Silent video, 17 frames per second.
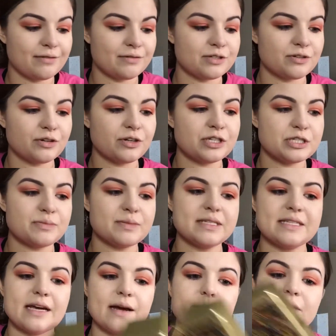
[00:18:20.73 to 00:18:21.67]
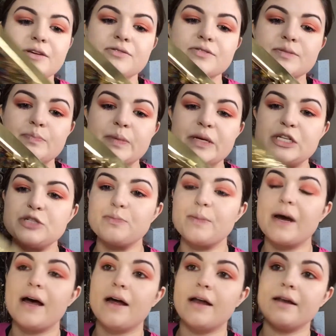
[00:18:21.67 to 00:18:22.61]
It was the Christmas set. I'm going to use Beach
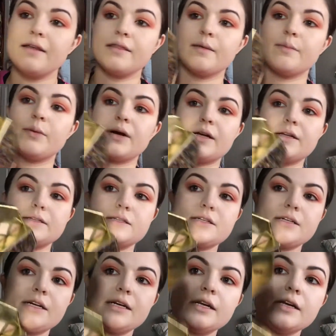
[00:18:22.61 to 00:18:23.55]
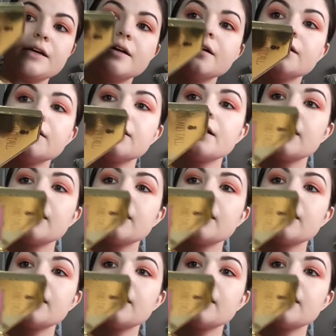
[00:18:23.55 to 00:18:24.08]
Bod, the bronzer in here.